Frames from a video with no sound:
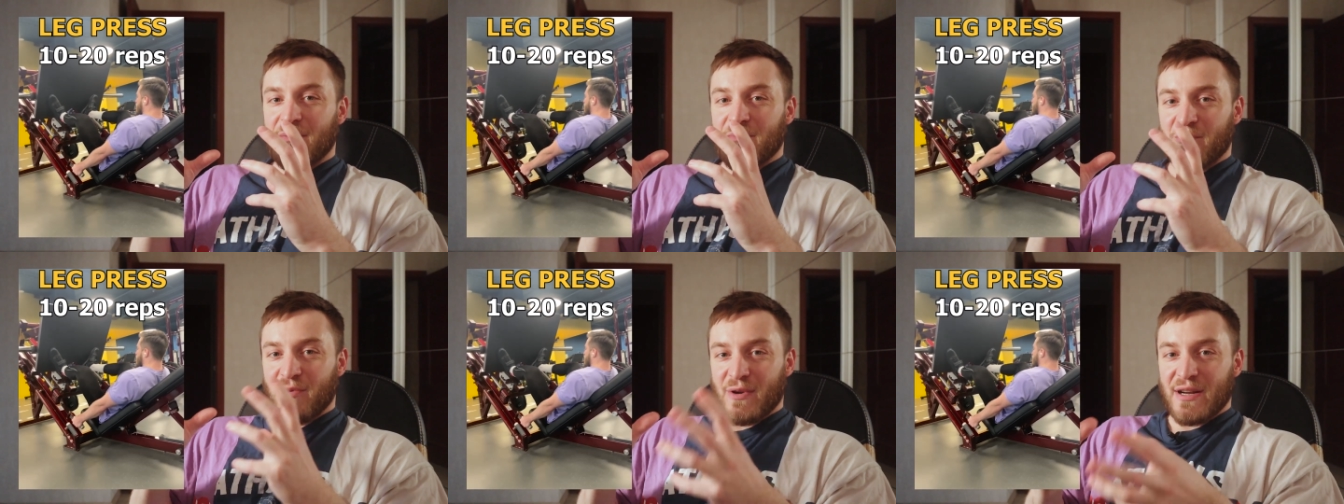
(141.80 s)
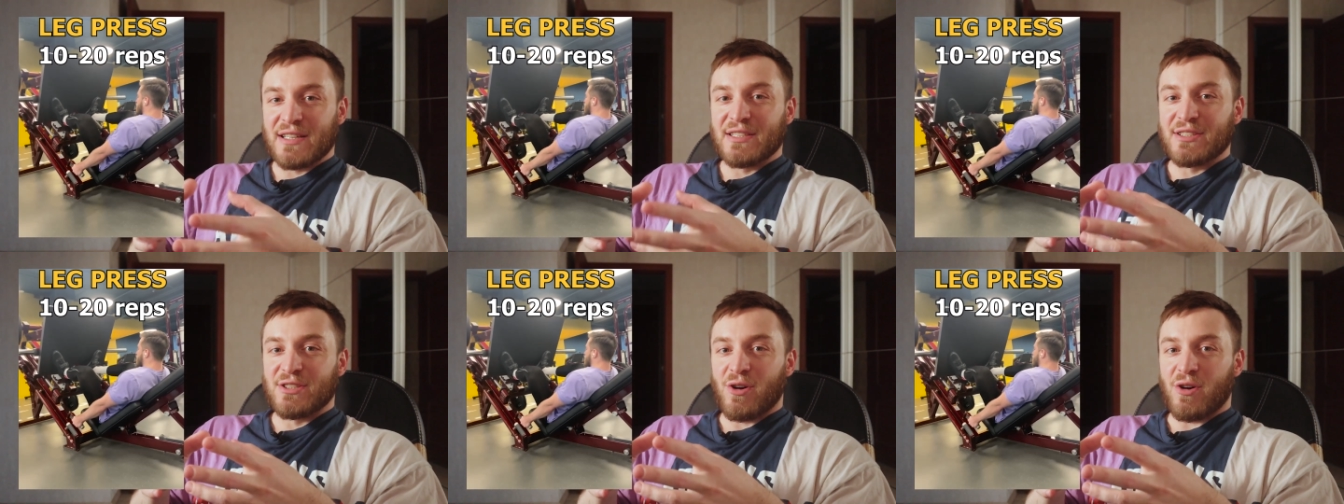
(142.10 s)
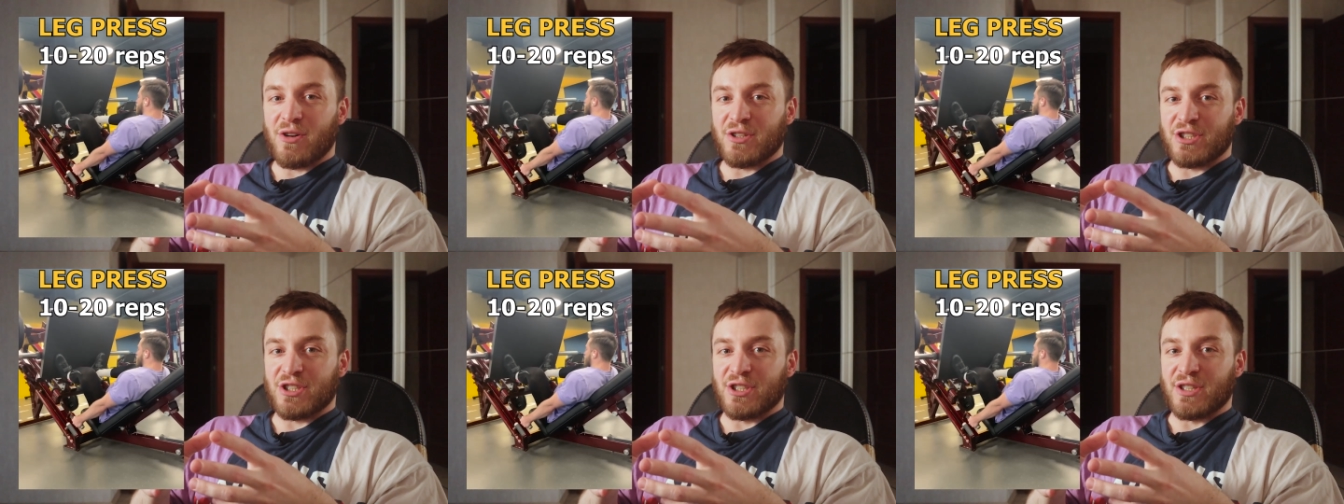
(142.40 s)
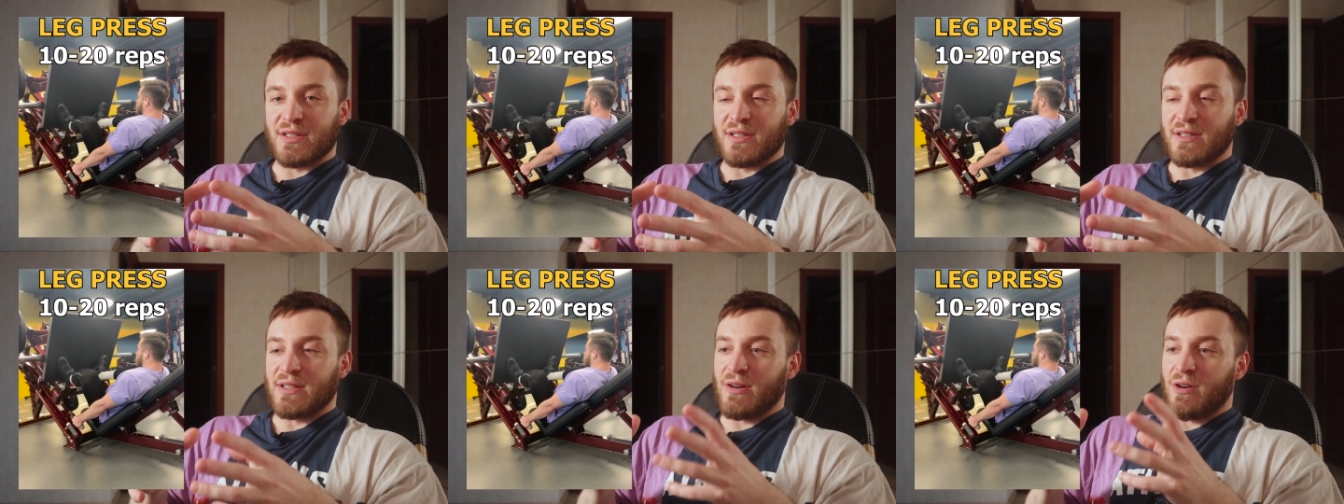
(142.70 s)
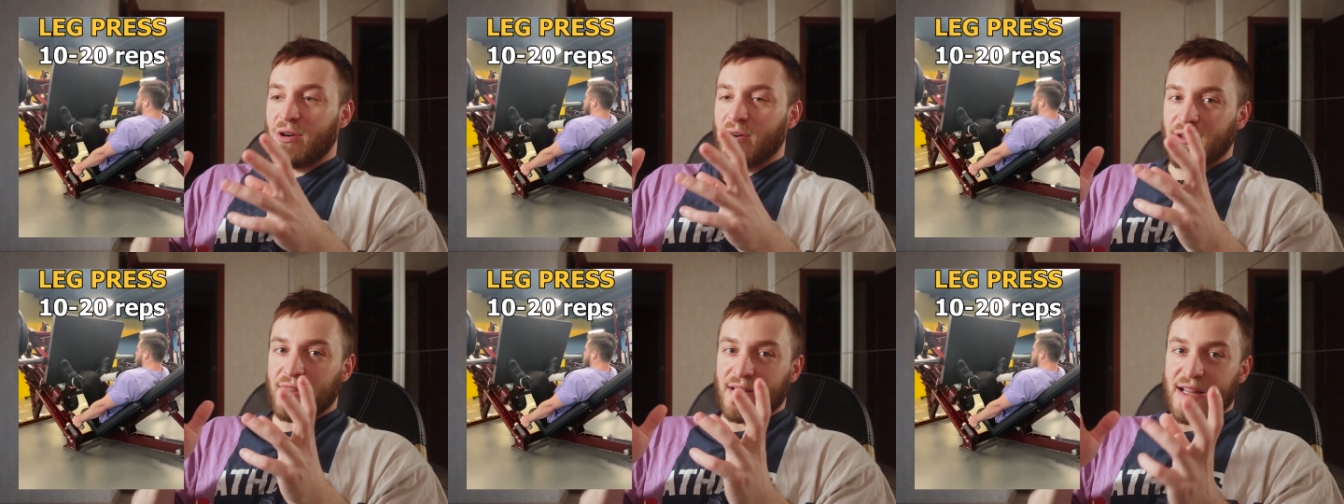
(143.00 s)
pre-exhaustion
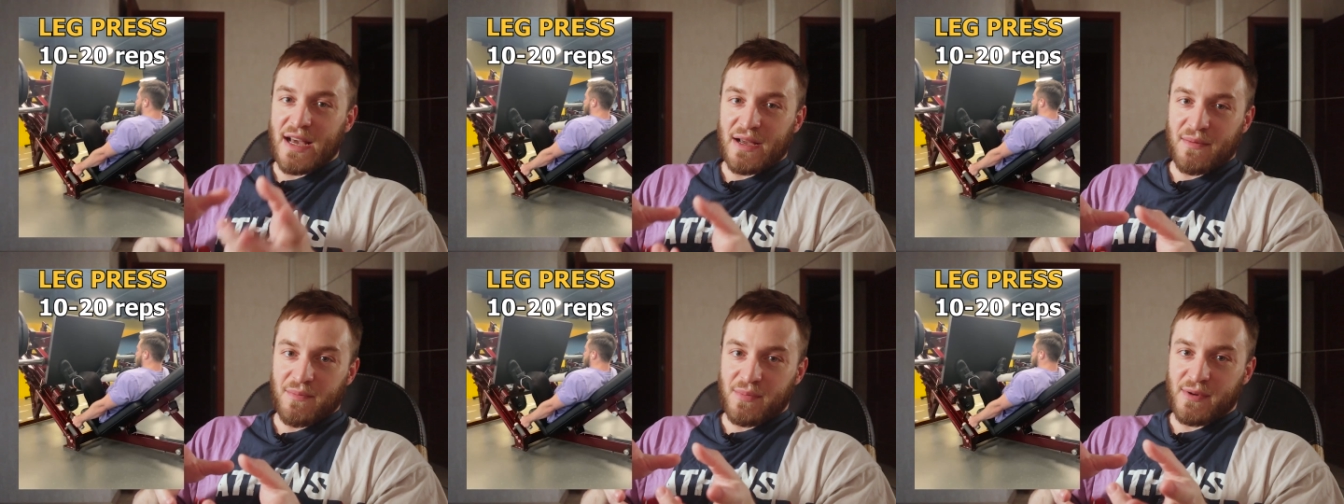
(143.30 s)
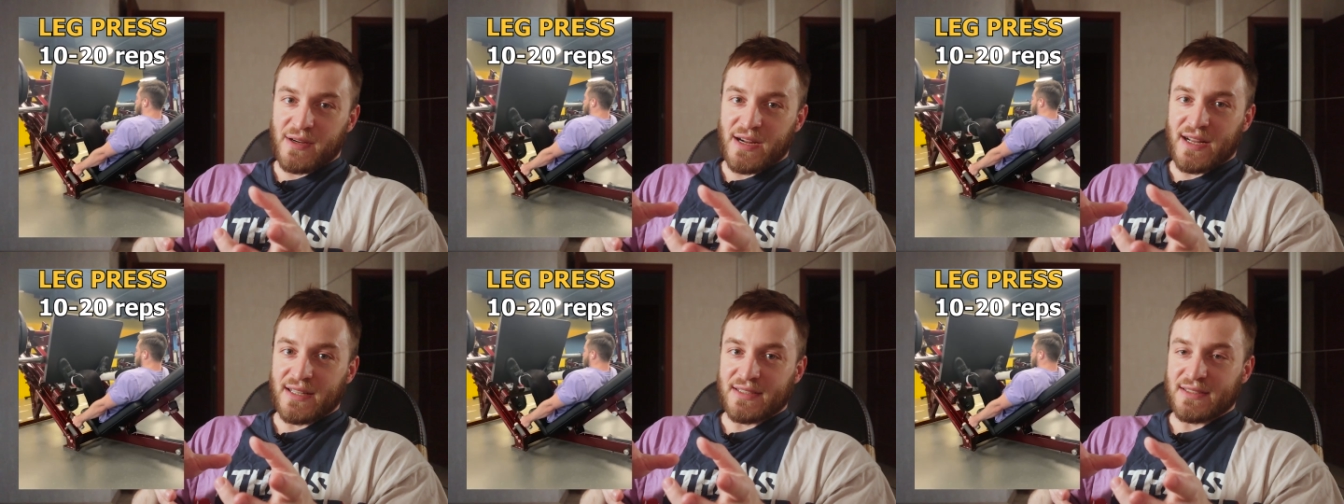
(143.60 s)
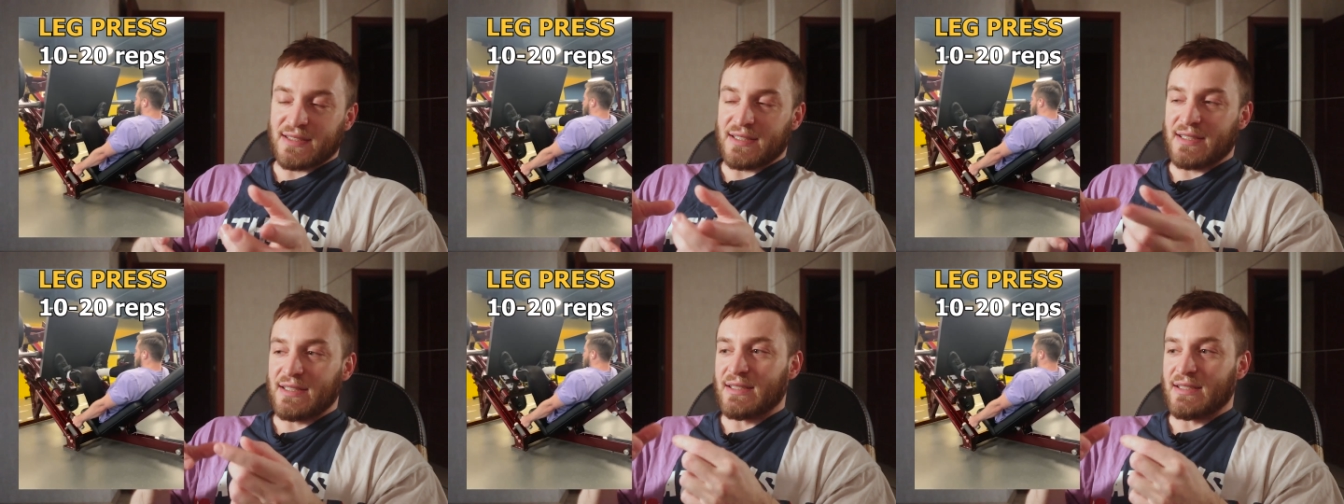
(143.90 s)
on leg press